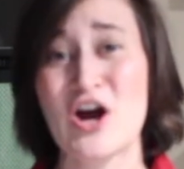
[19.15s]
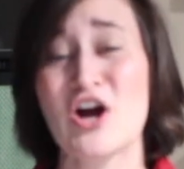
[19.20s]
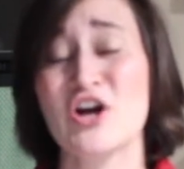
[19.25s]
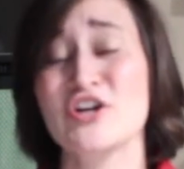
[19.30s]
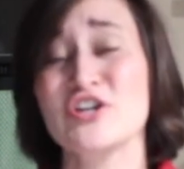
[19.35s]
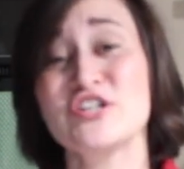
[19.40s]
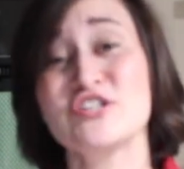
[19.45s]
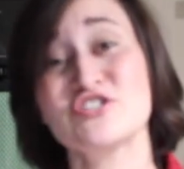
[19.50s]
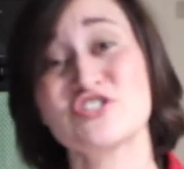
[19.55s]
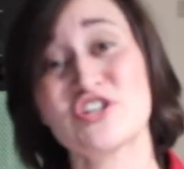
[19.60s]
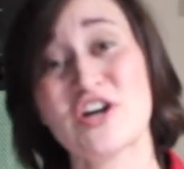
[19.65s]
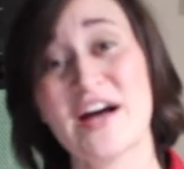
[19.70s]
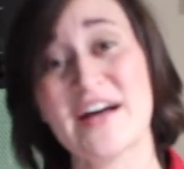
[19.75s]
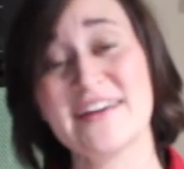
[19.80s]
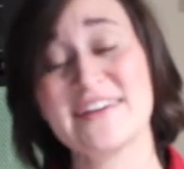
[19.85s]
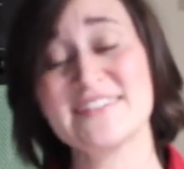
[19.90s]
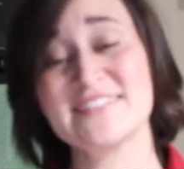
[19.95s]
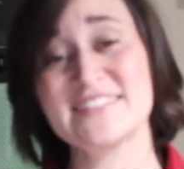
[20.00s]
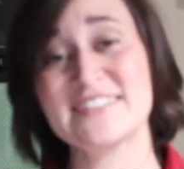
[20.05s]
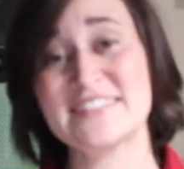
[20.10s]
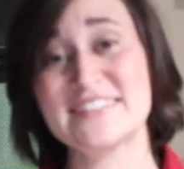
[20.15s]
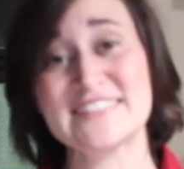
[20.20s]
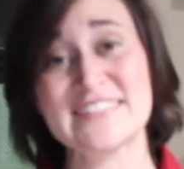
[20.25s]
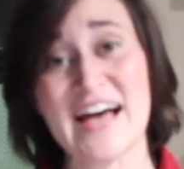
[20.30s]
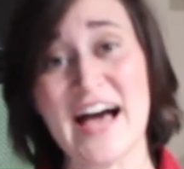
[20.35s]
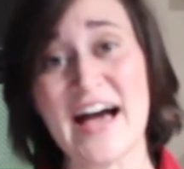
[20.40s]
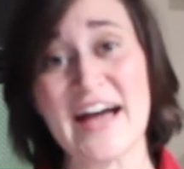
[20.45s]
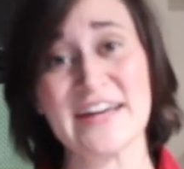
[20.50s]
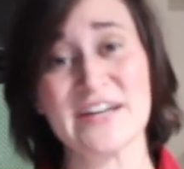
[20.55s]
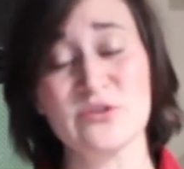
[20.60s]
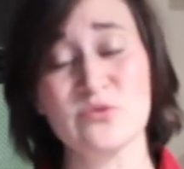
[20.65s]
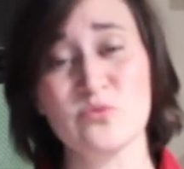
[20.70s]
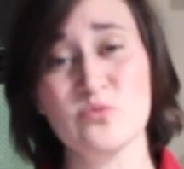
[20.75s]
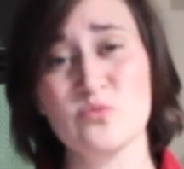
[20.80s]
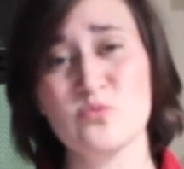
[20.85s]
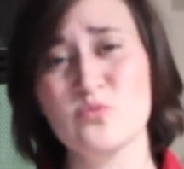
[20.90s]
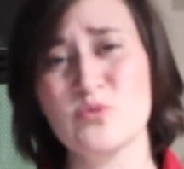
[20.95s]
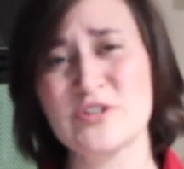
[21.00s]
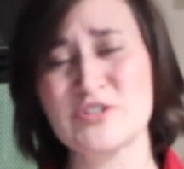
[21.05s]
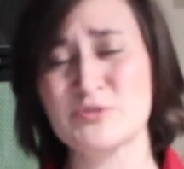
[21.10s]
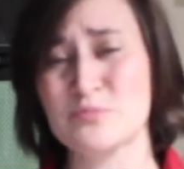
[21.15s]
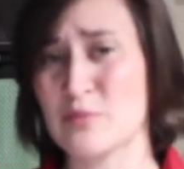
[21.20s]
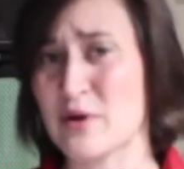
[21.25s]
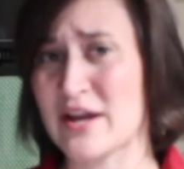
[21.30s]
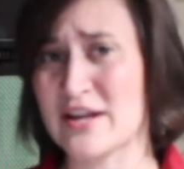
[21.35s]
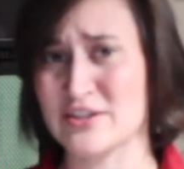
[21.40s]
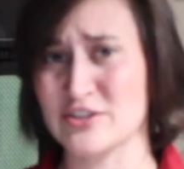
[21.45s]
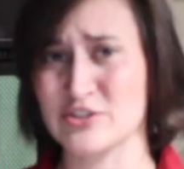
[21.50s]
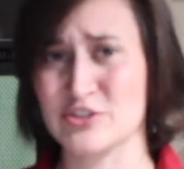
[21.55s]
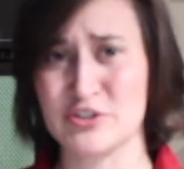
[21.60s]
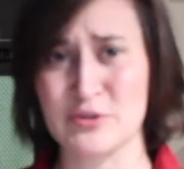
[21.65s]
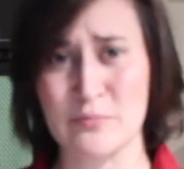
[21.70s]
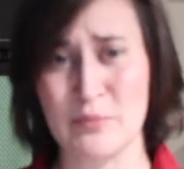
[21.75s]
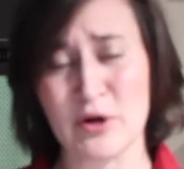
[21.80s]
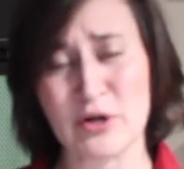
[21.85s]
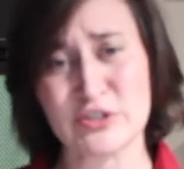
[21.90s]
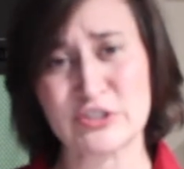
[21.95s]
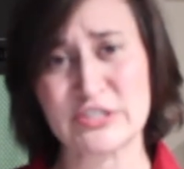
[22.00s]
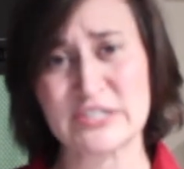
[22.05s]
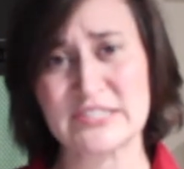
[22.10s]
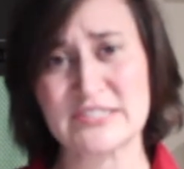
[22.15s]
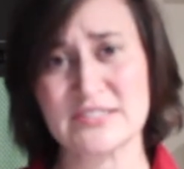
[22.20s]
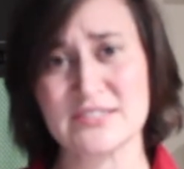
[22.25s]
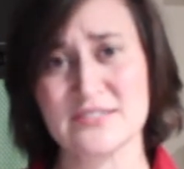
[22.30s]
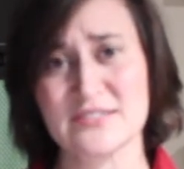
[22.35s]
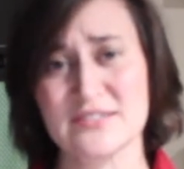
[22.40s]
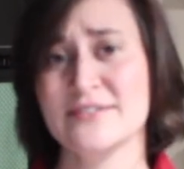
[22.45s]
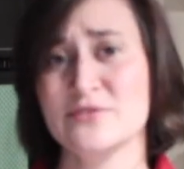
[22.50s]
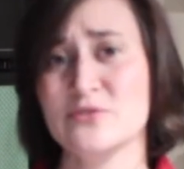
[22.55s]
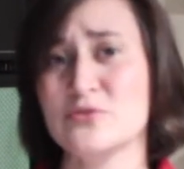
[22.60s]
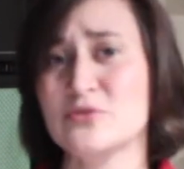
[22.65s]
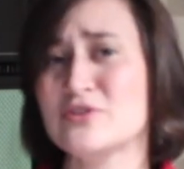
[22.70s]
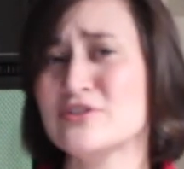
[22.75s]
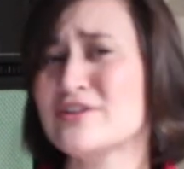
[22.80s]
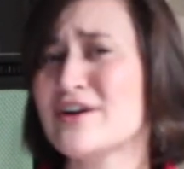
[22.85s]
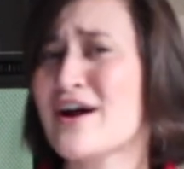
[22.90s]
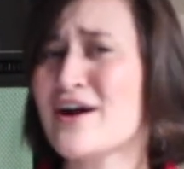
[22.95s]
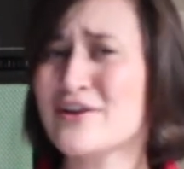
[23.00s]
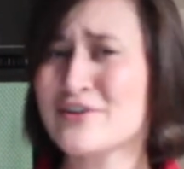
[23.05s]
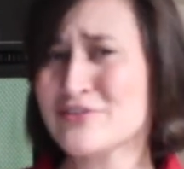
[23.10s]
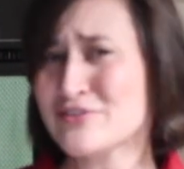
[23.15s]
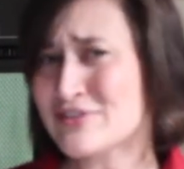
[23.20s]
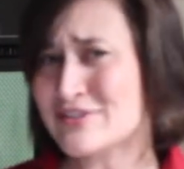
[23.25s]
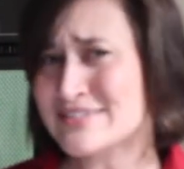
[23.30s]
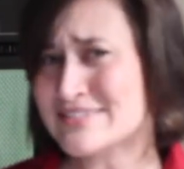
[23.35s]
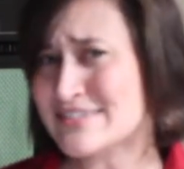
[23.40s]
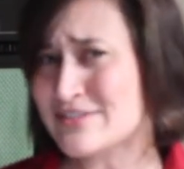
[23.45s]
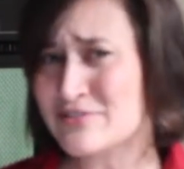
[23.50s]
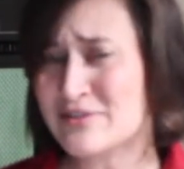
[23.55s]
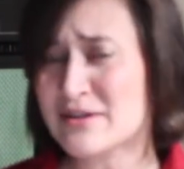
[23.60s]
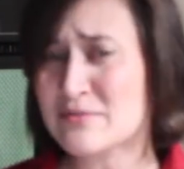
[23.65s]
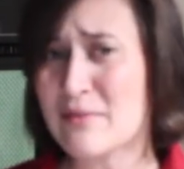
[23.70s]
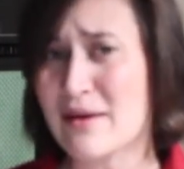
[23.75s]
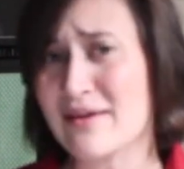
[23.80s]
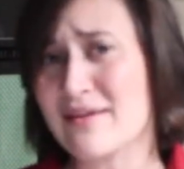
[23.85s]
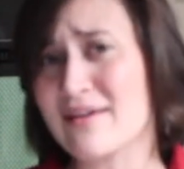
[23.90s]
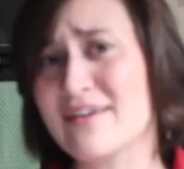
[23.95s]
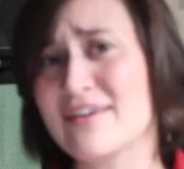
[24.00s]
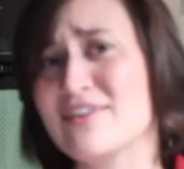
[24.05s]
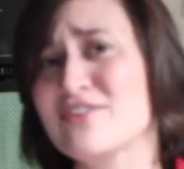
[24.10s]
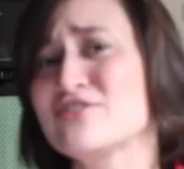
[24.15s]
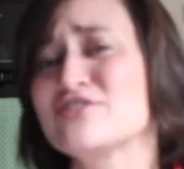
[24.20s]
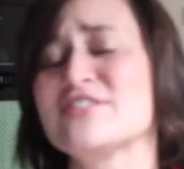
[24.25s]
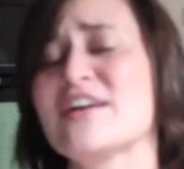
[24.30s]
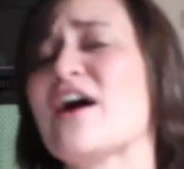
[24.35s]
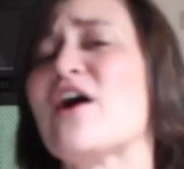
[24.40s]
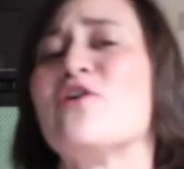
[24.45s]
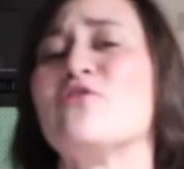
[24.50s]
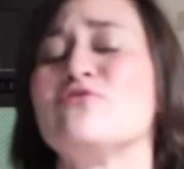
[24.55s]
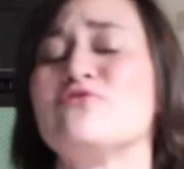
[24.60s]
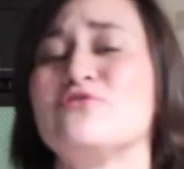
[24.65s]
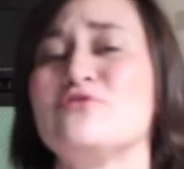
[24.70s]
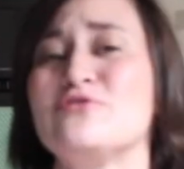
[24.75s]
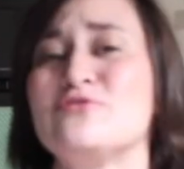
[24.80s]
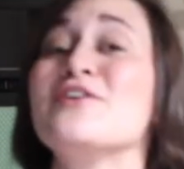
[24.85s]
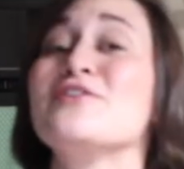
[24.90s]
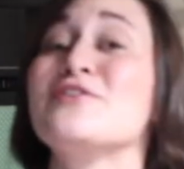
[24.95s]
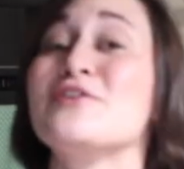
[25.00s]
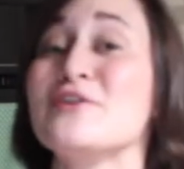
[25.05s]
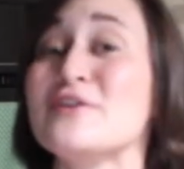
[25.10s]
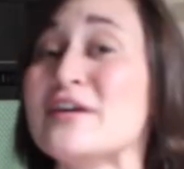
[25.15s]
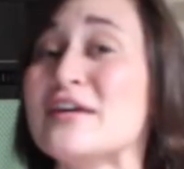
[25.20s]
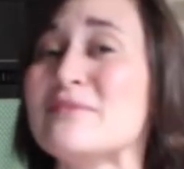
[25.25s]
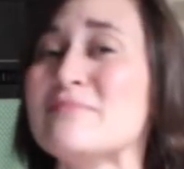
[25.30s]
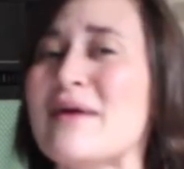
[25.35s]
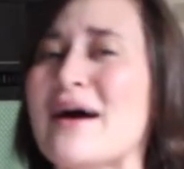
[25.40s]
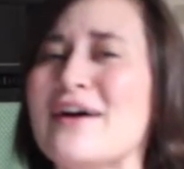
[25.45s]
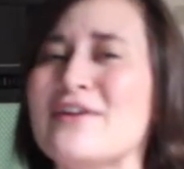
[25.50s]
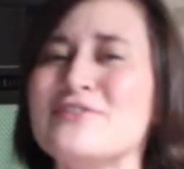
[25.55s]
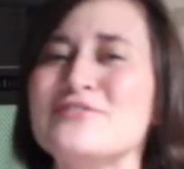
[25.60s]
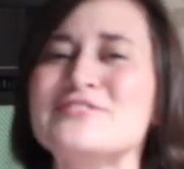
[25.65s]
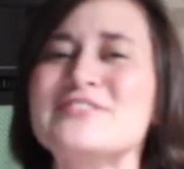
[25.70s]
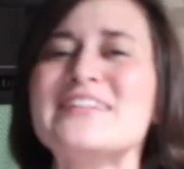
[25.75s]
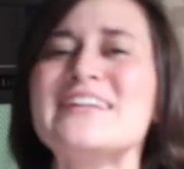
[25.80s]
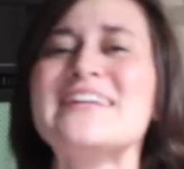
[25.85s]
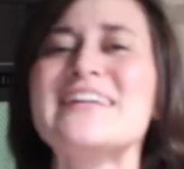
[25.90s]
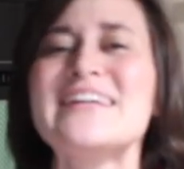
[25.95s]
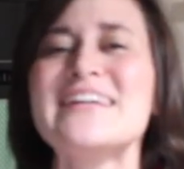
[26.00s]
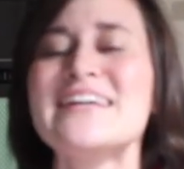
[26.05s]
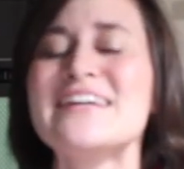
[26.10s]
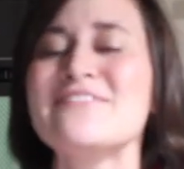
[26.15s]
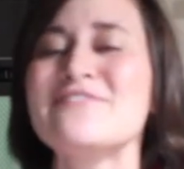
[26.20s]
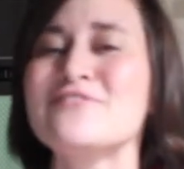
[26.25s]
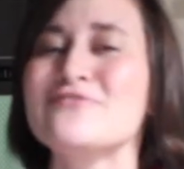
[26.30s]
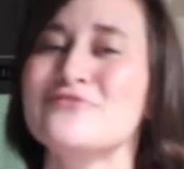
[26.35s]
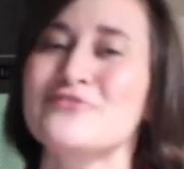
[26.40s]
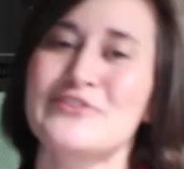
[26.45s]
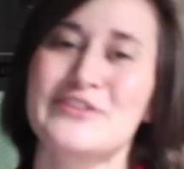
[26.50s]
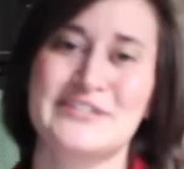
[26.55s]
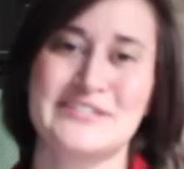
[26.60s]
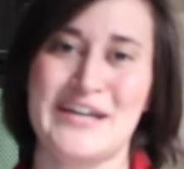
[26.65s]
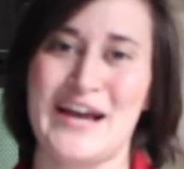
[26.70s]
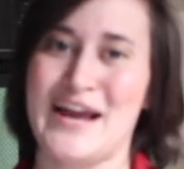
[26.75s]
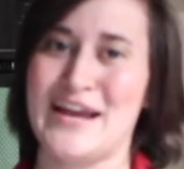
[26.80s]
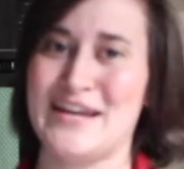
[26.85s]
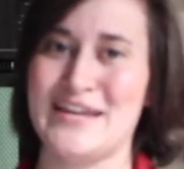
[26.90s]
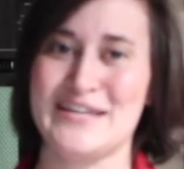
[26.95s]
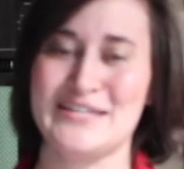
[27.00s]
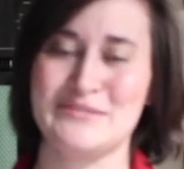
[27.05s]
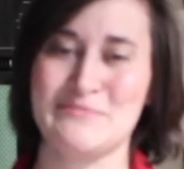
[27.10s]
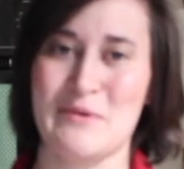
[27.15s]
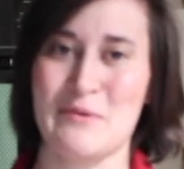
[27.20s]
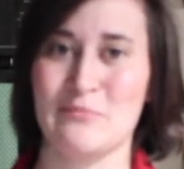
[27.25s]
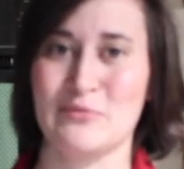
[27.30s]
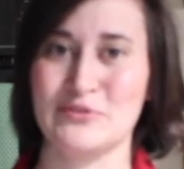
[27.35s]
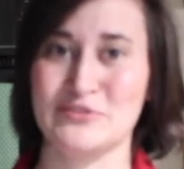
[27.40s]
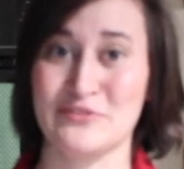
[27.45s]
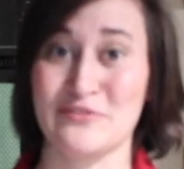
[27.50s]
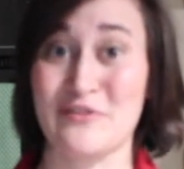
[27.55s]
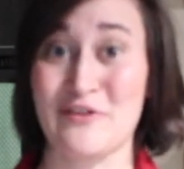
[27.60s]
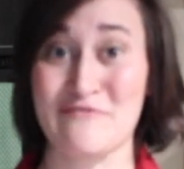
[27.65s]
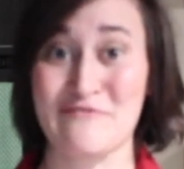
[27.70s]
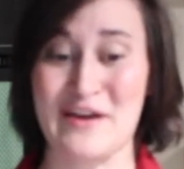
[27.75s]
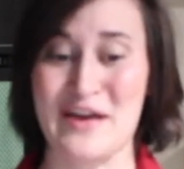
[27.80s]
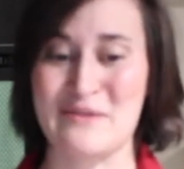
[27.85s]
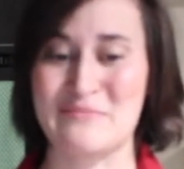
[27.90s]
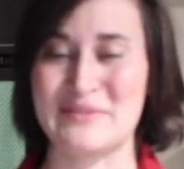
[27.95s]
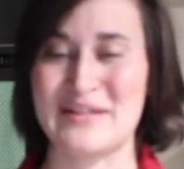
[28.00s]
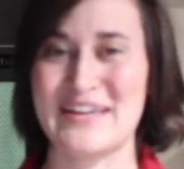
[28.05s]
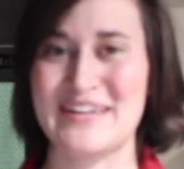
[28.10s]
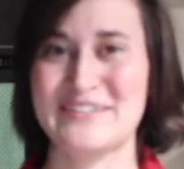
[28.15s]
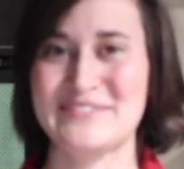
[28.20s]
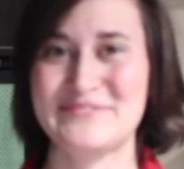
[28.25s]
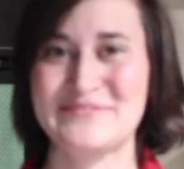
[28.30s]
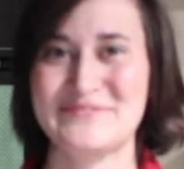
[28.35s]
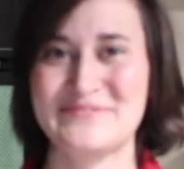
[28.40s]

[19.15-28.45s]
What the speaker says: Are you trying to decide which brand you should purchase? Or are you considering making it yourself? Cooking matters even for the tiniest members of our family.